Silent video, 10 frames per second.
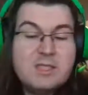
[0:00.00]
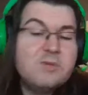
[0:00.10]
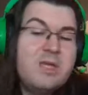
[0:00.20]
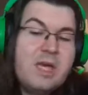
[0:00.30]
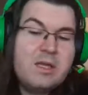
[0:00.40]
things
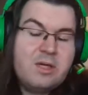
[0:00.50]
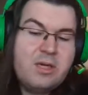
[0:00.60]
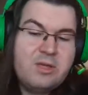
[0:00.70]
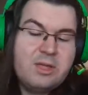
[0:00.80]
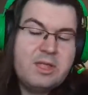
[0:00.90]
with the
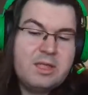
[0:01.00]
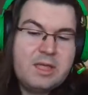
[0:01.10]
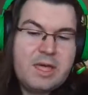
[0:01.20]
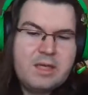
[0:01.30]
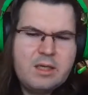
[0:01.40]
allocator that they
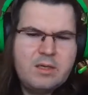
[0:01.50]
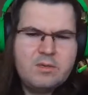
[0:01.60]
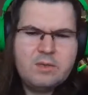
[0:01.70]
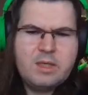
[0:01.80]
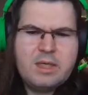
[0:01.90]
did add
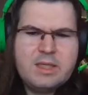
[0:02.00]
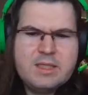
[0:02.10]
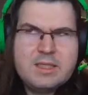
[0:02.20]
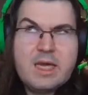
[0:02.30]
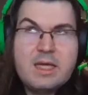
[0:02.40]
up
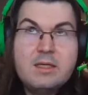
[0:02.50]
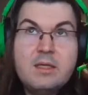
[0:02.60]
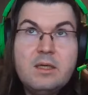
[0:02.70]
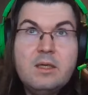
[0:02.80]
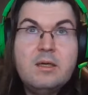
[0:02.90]
is that
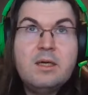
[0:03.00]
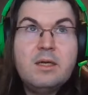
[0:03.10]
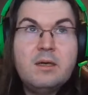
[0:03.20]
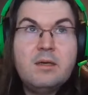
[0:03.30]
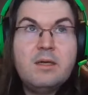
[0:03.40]

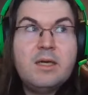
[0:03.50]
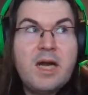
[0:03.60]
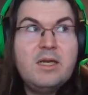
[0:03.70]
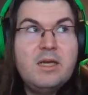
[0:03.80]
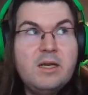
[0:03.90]

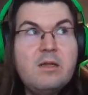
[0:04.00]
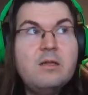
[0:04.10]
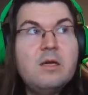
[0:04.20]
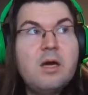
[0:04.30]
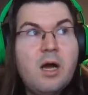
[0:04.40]

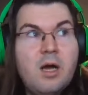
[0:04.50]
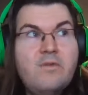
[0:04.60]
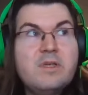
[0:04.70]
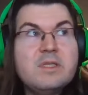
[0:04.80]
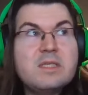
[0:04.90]
non-null
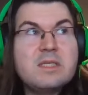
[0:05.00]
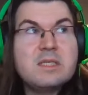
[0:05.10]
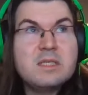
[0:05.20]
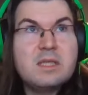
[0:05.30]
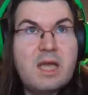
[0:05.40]
of a
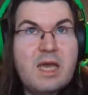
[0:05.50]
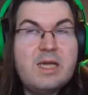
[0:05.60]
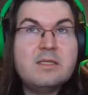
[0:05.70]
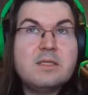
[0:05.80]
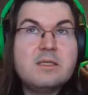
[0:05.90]

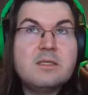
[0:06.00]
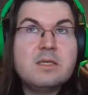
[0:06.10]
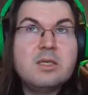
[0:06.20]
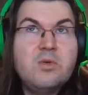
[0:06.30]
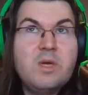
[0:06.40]
slice,
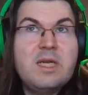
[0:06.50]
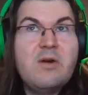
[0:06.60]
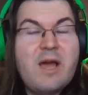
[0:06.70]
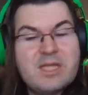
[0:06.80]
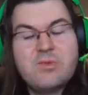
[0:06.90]
you can
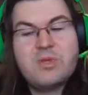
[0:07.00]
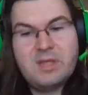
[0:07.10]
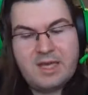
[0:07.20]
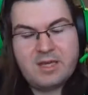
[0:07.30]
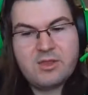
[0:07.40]
now ask for the
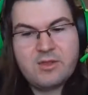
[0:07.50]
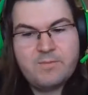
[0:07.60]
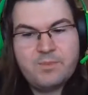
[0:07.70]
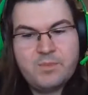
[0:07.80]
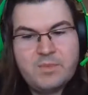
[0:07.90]
length.
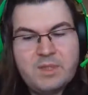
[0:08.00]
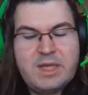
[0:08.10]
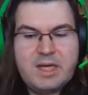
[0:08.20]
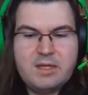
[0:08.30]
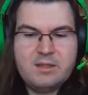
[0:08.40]

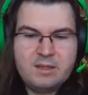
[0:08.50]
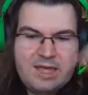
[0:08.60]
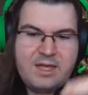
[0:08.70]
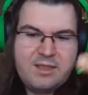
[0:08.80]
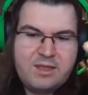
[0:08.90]
Like
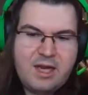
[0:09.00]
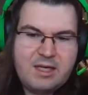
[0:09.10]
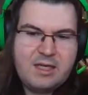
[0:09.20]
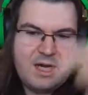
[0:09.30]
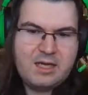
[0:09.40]
length
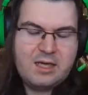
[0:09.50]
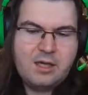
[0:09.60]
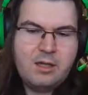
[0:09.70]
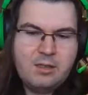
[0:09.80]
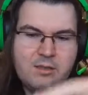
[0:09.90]
on
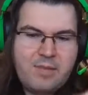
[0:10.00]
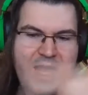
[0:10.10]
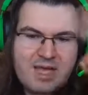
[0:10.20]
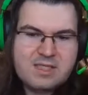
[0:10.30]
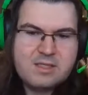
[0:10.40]
non-null
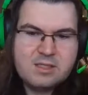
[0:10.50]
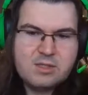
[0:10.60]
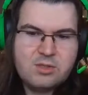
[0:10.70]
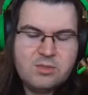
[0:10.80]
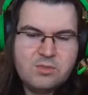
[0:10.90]
passes
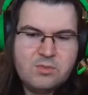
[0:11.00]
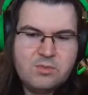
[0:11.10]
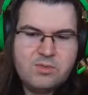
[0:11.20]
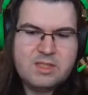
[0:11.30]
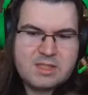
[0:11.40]

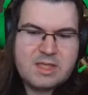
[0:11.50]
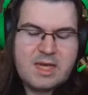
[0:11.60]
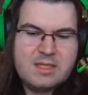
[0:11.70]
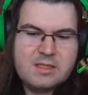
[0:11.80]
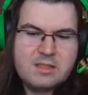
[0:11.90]
to the
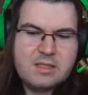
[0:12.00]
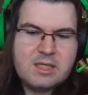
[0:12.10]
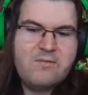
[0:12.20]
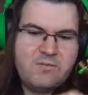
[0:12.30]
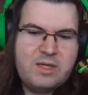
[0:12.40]
slice
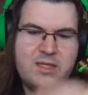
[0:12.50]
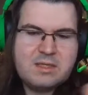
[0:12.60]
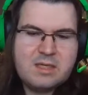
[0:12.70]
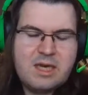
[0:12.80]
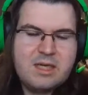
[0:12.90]
if
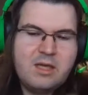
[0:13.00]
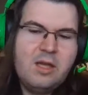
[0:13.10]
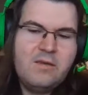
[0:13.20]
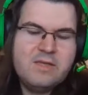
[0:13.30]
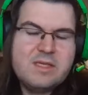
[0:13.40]
it's a
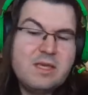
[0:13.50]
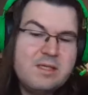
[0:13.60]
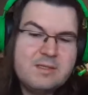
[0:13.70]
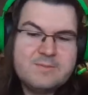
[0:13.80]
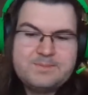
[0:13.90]
non-null of a
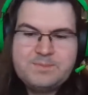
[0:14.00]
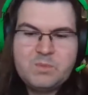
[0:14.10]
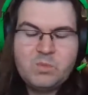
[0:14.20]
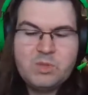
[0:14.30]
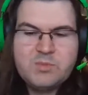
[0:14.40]
slice,
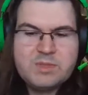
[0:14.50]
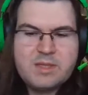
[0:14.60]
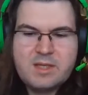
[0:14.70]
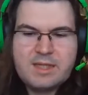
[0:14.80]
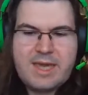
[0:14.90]
which was
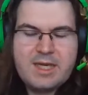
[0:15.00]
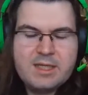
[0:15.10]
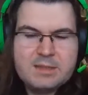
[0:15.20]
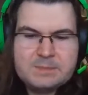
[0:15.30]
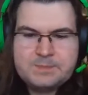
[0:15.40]
the thing they added